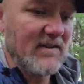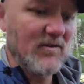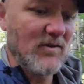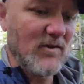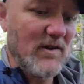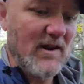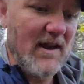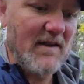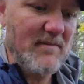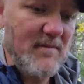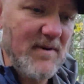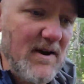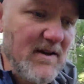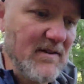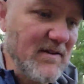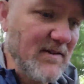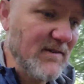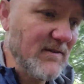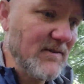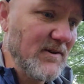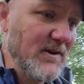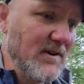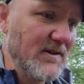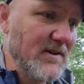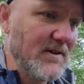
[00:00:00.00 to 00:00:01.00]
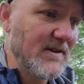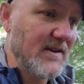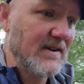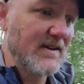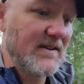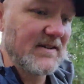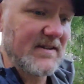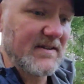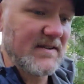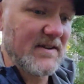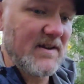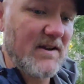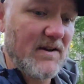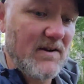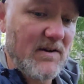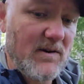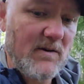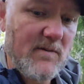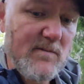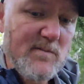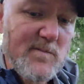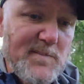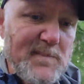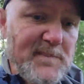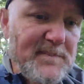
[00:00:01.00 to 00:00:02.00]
28 miles of the wilderness. So